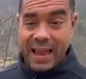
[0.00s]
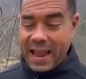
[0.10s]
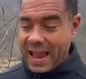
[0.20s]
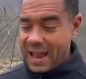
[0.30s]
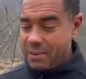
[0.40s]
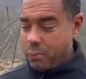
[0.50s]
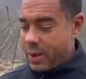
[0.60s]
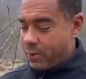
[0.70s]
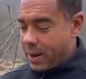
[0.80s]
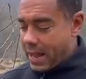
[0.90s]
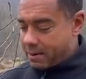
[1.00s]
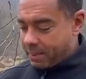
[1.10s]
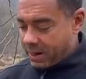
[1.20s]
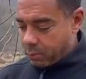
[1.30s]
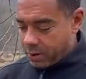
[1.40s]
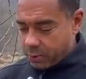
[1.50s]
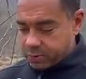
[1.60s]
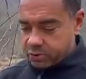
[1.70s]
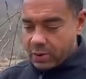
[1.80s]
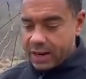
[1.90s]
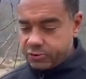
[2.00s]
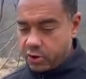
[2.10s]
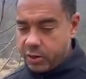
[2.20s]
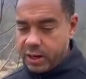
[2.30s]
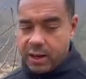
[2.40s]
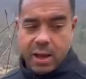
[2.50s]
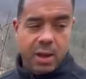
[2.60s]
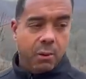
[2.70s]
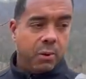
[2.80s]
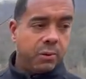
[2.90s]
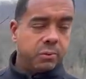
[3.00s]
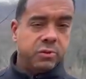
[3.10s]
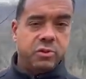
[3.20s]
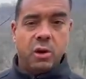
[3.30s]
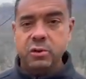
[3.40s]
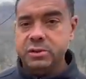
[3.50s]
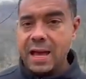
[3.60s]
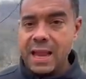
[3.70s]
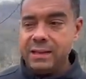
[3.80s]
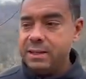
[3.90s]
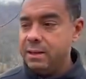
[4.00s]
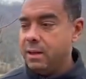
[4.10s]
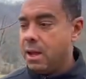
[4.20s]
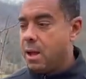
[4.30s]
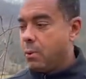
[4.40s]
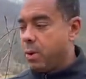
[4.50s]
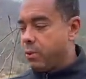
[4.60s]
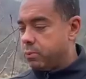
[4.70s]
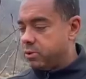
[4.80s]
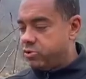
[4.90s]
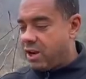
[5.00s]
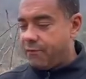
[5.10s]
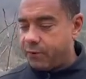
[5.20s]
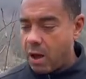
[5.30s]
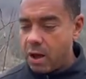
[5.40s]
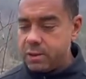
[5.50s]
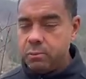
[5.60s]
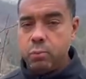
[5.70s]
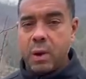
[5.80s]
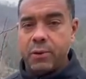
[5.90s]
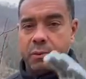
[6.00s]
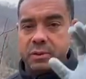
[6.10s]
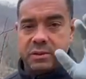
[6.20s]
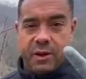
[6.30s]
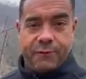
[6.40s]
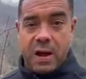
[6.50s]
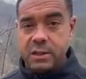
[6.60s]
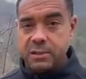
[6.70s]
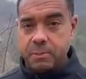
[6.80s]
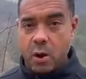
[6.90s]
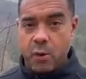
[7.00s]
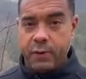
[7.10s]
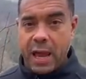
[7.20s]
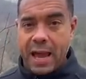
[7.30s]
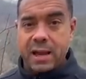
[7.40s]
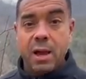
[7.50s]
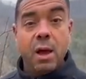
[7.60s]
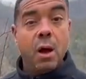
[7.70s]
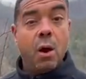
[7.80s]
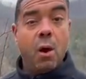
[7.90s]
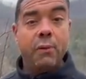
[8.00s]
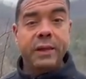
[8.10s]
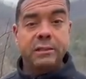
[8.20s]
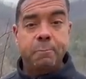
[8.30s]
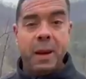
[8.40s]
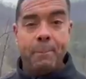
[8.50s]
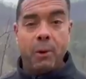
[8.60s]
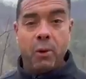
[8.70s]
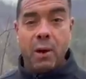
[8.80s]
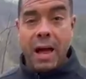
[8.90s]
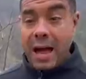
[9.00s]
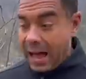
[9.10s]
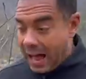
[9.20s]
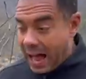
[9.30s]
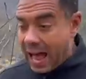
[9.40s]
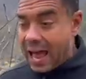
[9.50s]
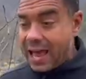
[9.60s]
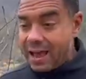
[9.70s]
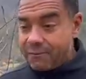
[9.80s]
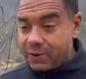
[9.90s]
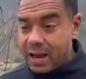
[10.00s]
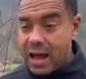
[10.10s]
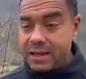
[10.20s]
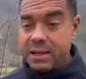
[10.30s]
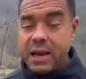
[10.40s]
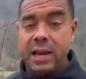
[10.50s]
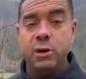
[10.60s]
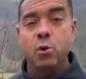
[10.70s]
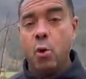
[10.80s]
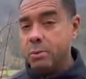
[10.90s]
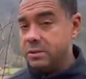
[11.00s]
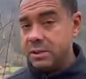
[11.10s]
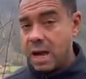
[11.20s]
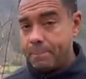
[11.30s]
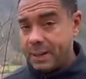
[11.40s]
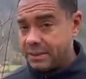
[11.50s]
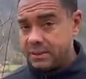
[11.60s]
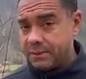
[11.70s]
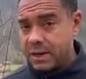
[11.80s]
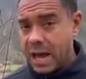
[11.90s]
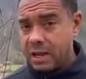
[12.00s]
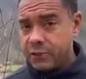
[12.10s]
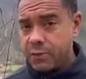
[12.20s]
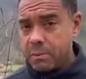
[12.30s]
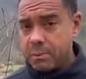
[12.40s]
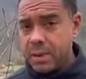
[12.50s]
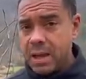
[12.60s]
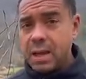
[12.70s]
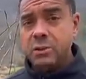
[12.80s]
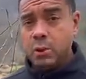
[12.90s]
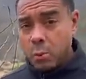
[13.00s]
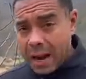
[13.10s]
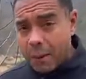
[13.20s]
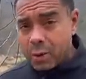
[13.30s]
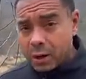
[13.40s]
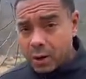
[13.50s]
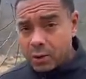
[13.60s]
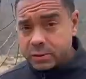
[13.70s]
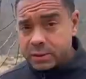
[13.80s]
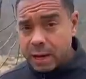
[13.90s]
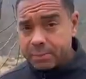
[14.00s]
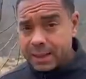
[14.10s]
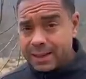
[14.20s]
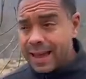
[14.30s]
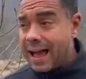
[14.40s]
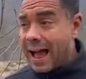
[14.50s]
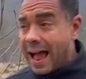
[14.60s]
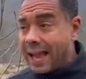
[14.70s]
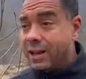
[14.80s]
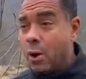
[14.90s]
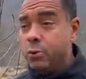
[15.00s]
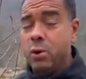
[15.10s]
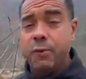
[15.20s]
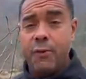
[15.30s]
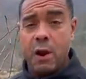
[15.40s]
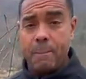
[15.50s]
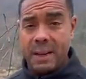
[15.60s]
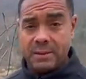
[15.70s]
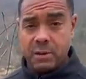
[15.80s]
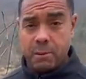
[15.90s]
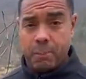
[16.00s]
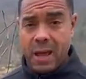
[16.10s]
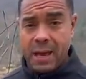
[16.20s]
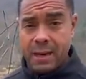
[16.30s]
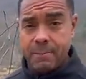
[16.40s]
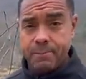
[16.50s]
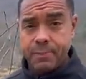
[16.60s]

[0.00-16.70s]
And whether it had to be, whether it was Greg Judy, whether it was Joel Salatin, whether it was Jeff Lawton, whether it was Stefan Sobkowiak, all these people, I have gotten enormous not pieces of knowledge from them. So when I want to learn something, I go to the very best on the planet.